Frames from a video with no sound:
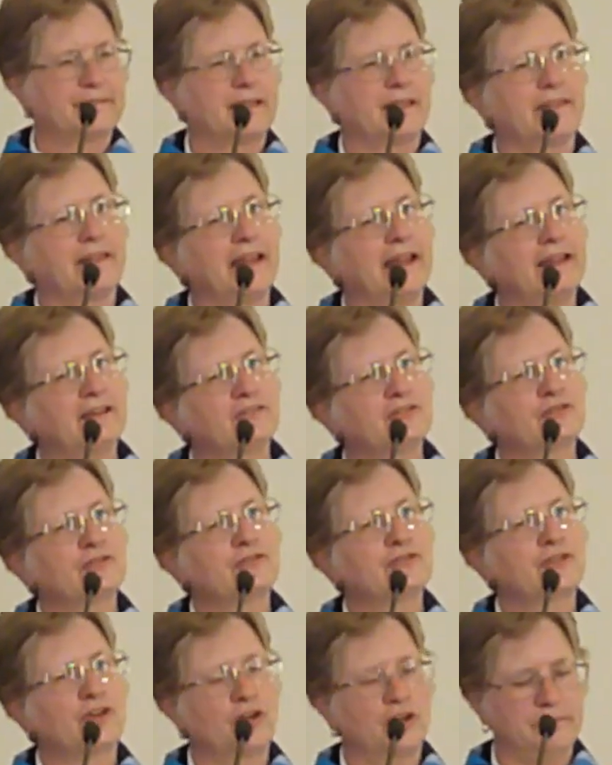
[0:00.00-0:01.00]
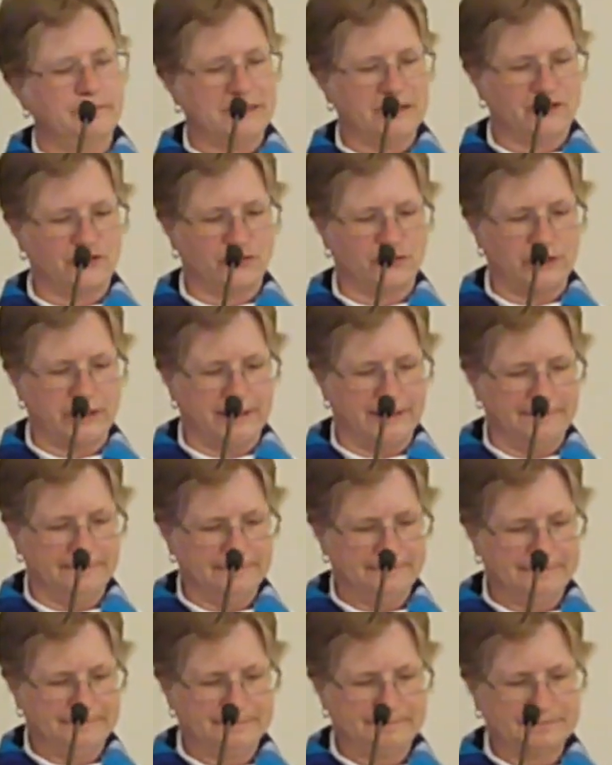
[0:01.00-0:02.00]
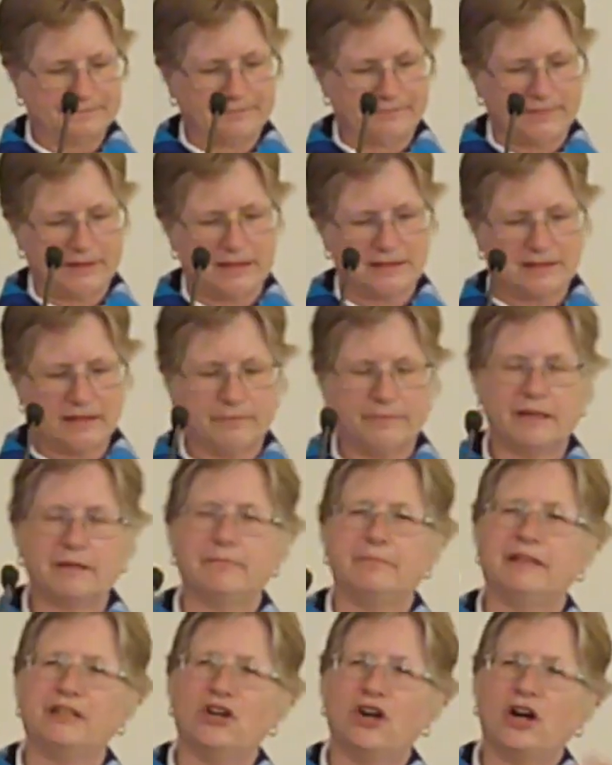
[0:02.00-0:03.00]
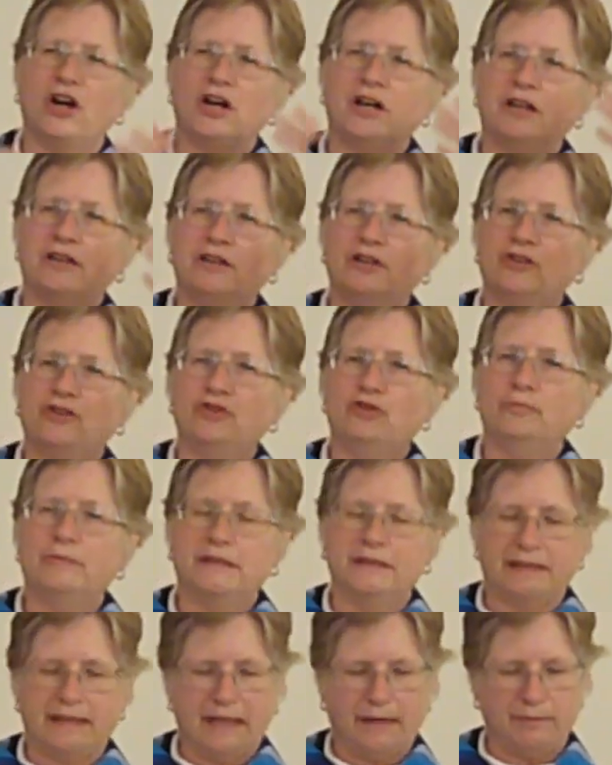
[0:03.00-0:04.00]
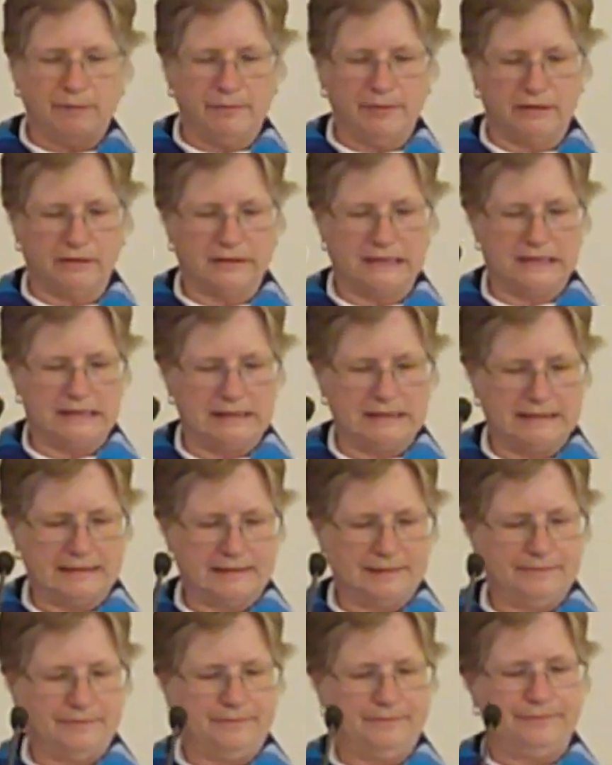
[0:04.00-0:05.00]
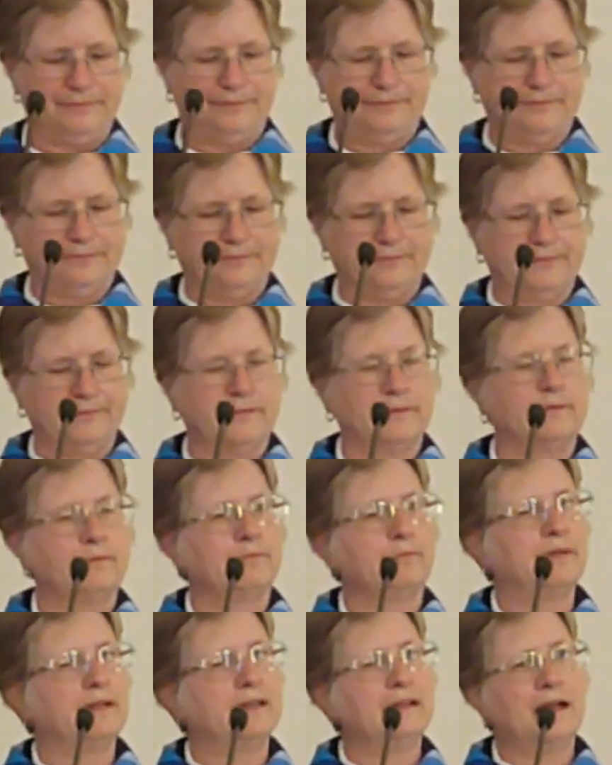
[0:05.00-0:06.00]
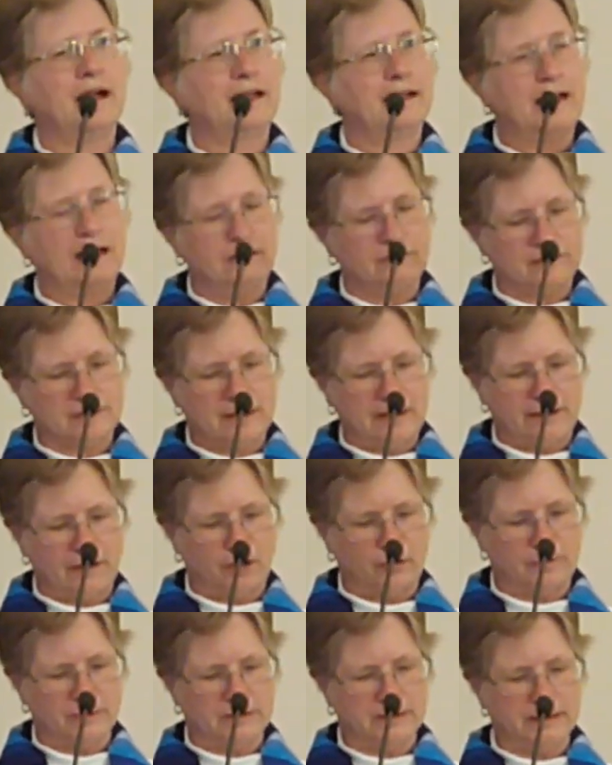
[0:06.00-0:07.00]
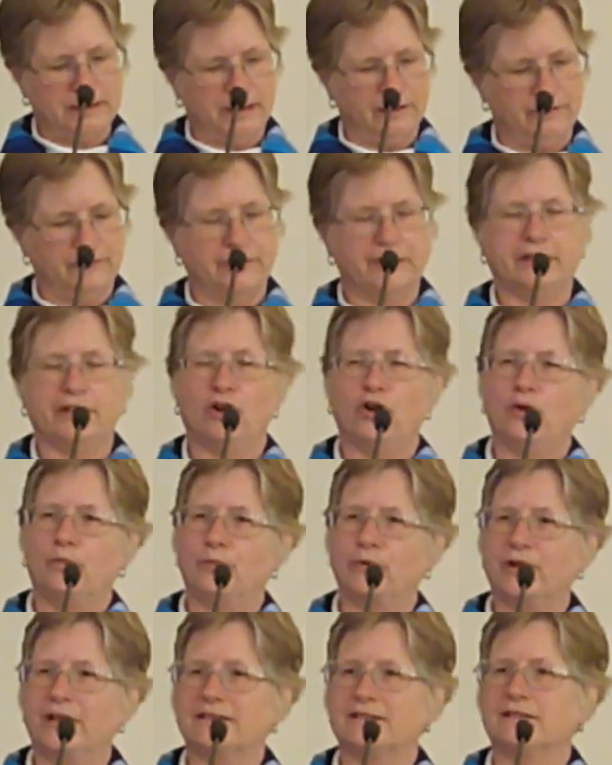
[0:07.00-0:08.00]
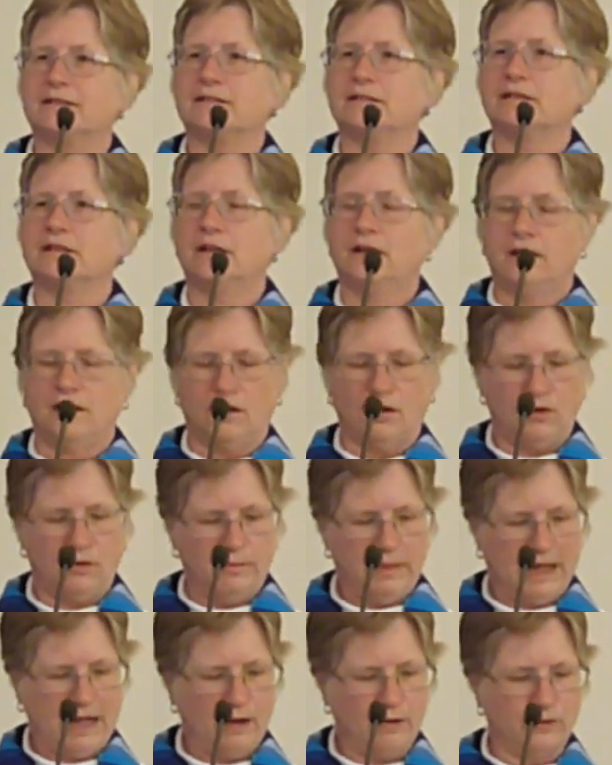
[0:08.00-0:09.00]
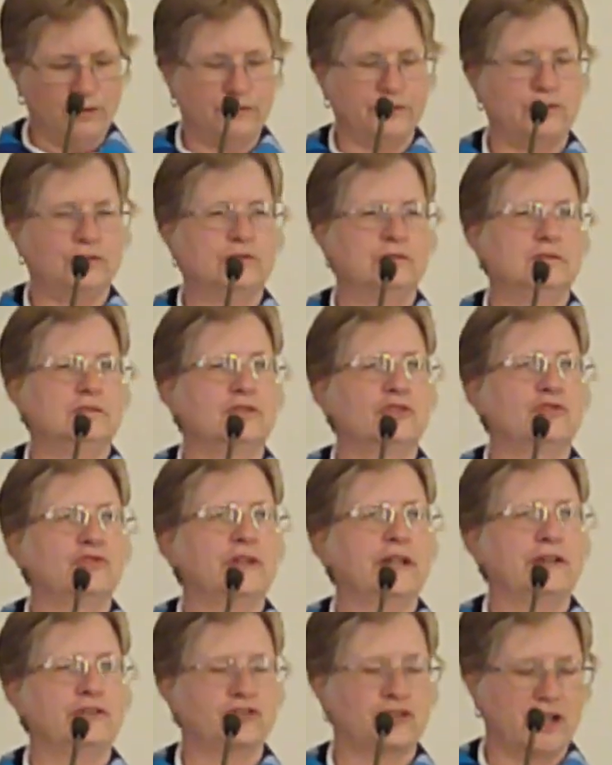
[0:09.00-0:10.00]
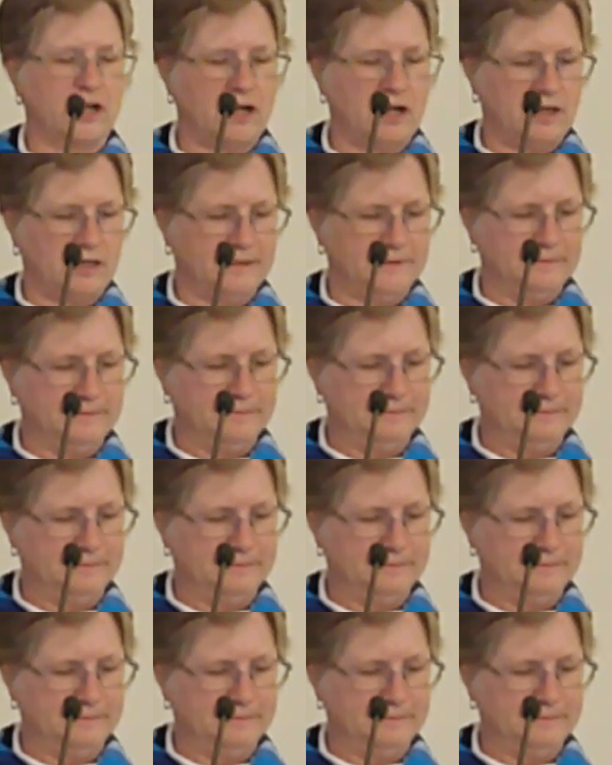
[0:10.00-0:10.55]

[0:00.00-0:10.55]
The answers are a mystery, something beyond human capabilities, but not outside our belief in the all-present, all-powerful, Creator God.